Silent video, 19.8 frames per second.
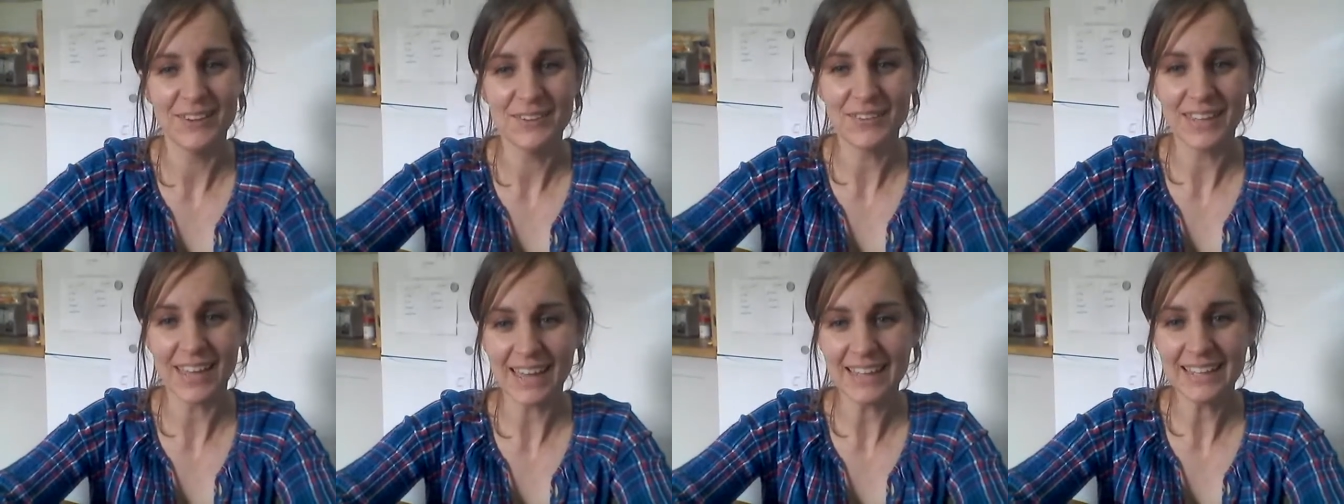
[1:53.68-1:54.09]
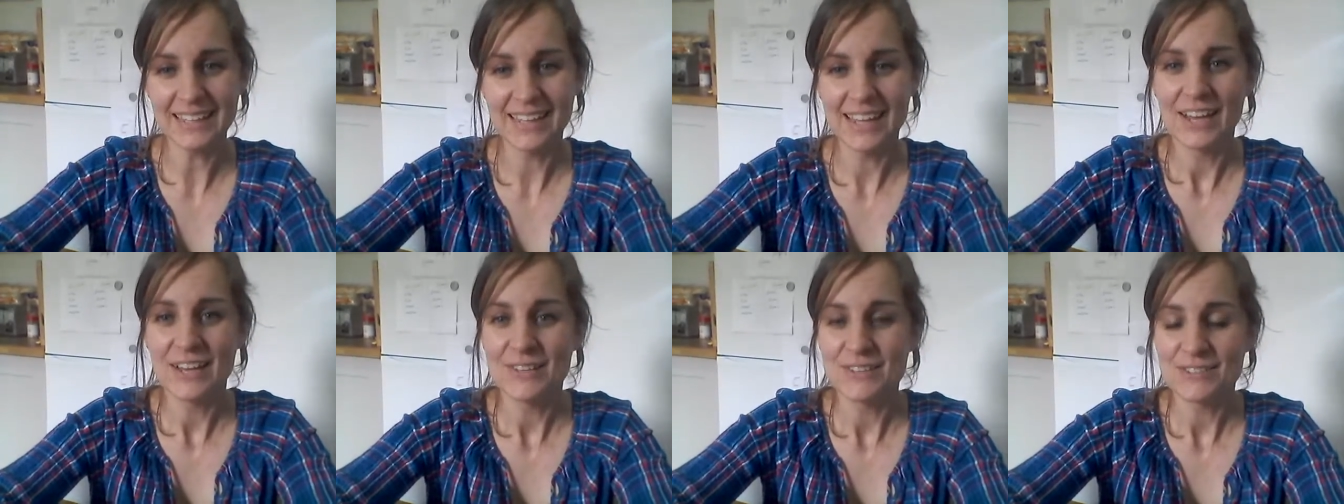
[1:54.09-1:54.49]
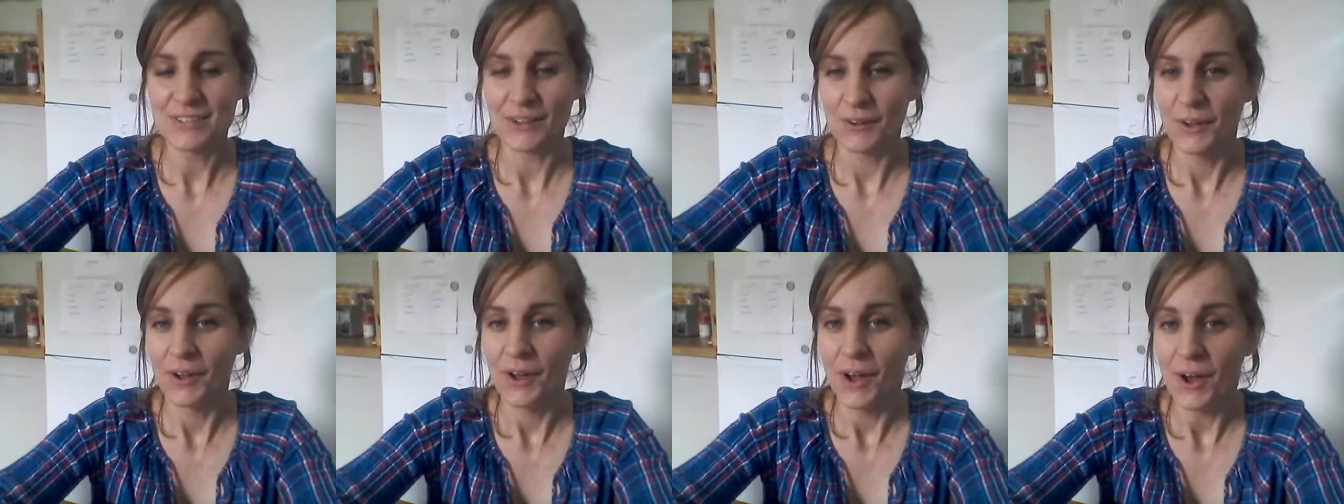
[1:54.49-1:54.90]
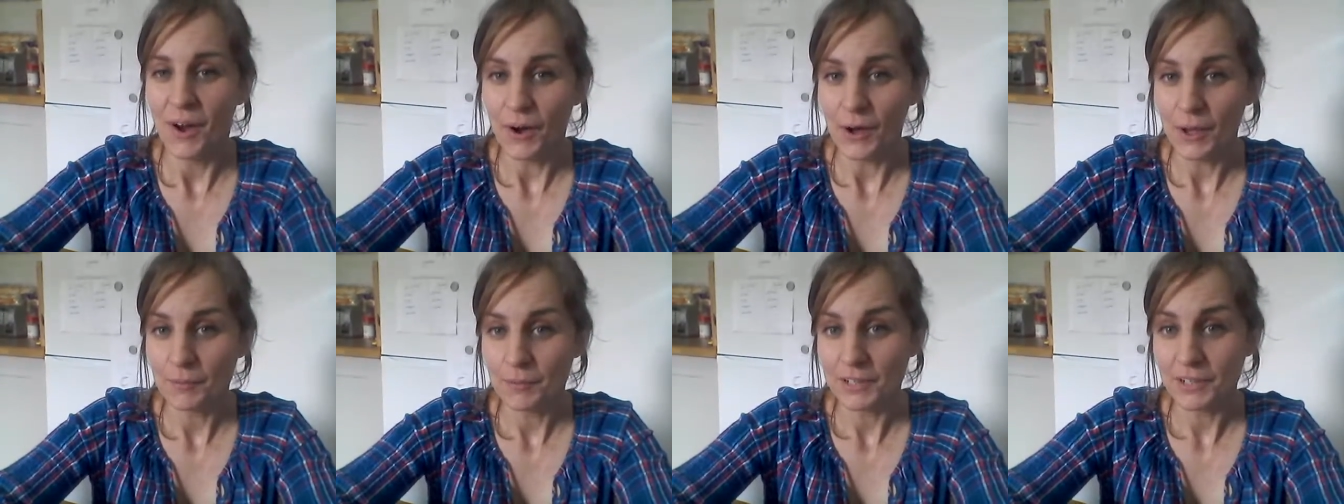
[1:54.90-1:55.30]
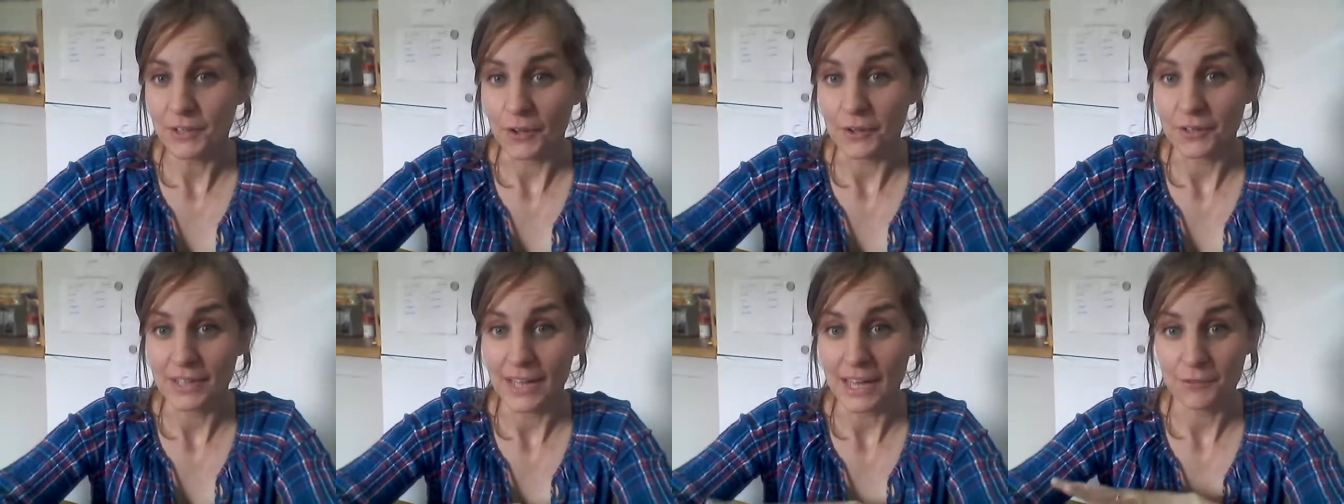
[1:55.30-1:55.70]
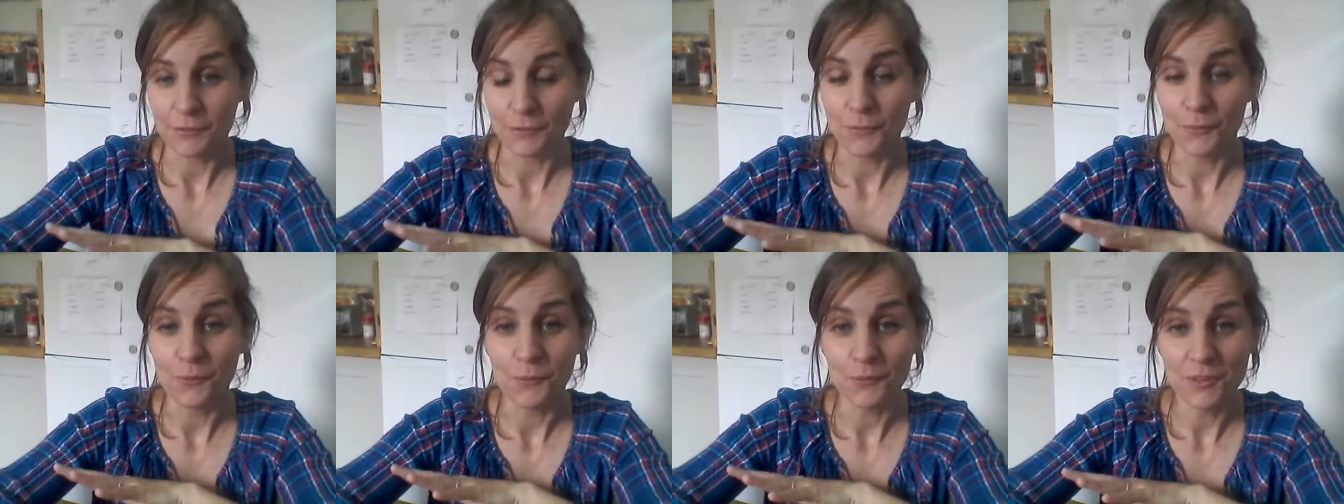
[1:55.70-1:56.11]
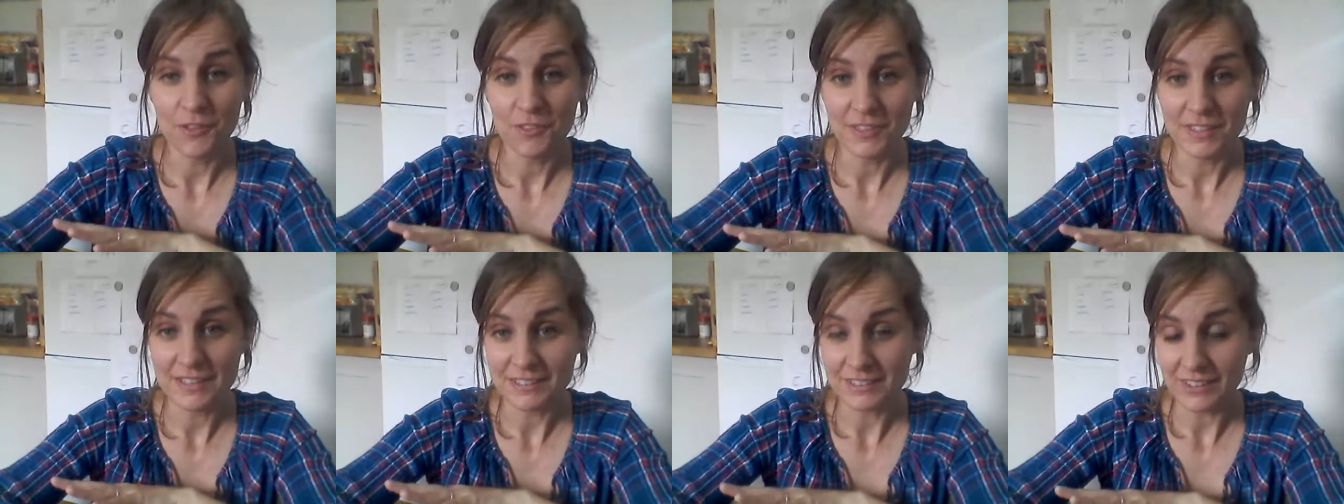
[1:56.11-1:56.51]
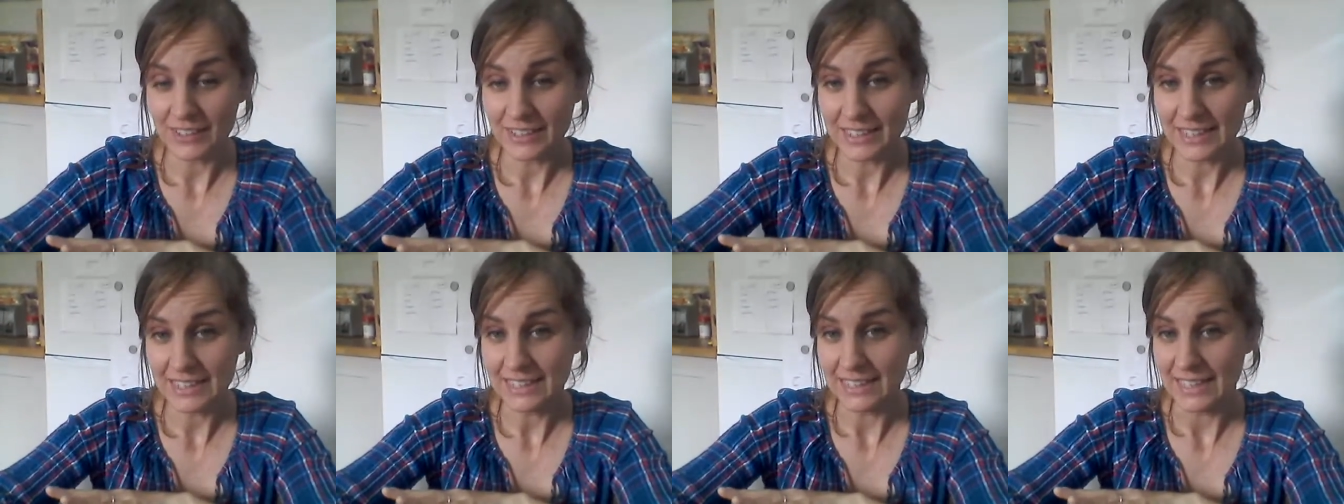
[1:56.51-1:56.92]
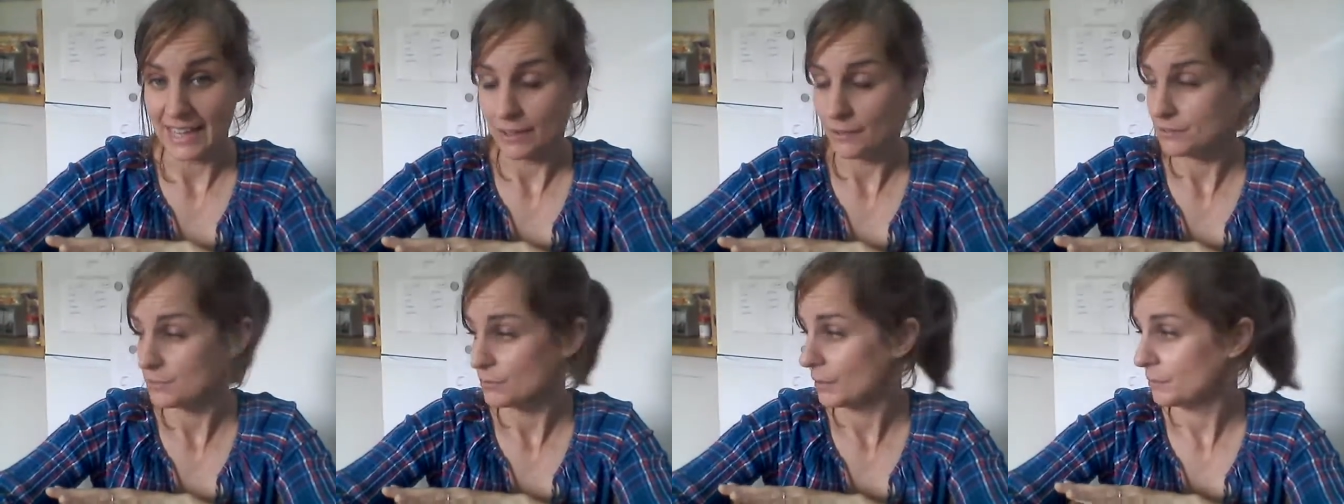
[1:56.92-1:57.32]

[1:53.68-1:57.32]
Okay, so I'm going to go gather all the things I need now.